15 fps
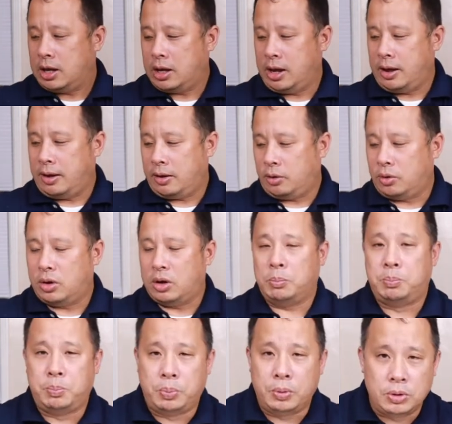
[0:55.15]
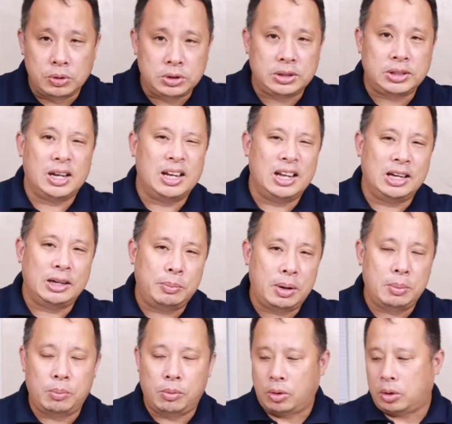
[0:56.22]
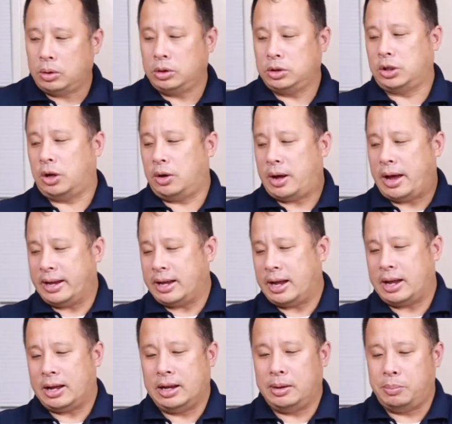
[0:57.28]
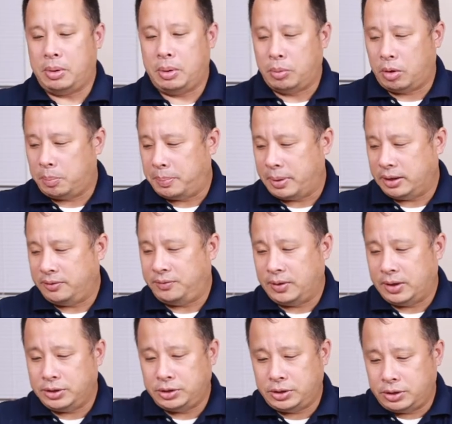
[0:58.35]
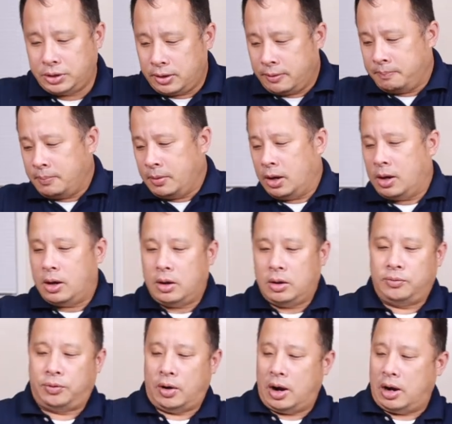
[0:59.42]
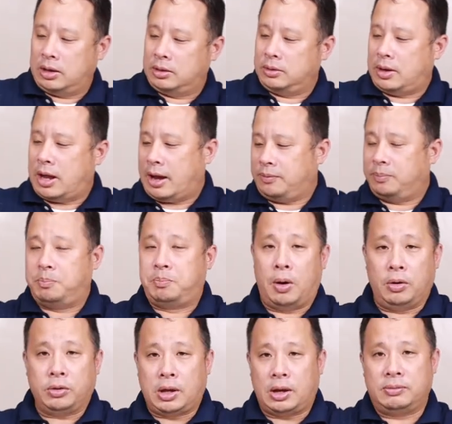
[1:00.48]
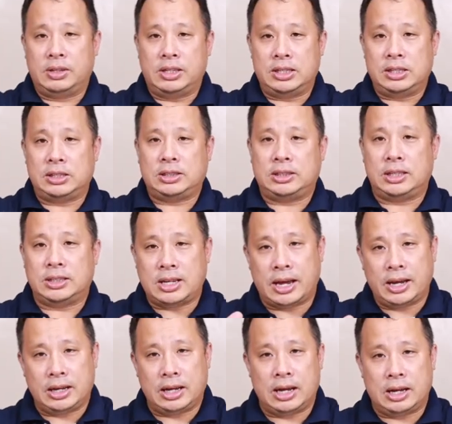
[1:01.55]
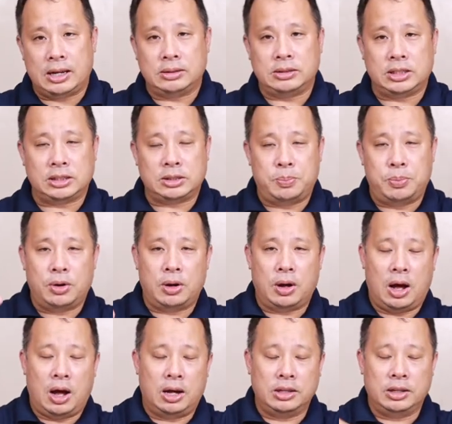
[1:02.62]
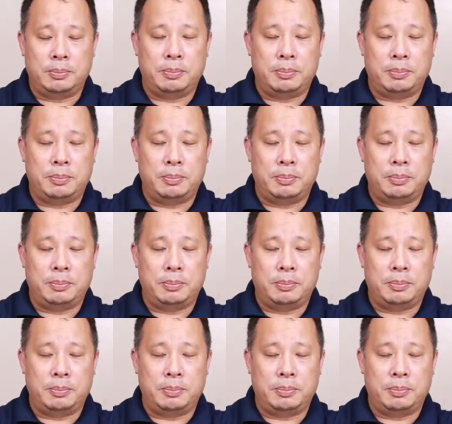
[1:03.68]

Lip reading: It will boost a little bit more, so I got a little bit more benefit from have both of this, since I got just put on the